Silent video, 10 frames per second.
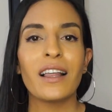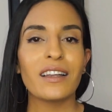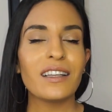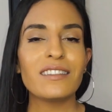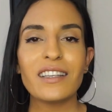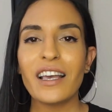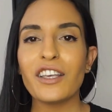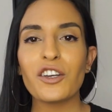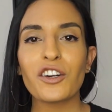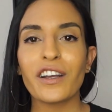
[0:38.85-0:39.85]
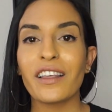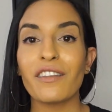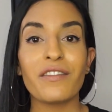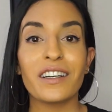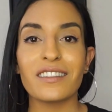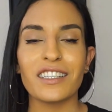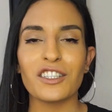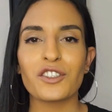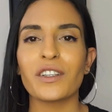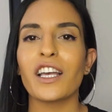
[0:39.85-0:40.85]
Let's say you're in the fitness
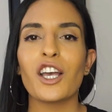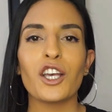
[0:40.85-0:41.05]
industry.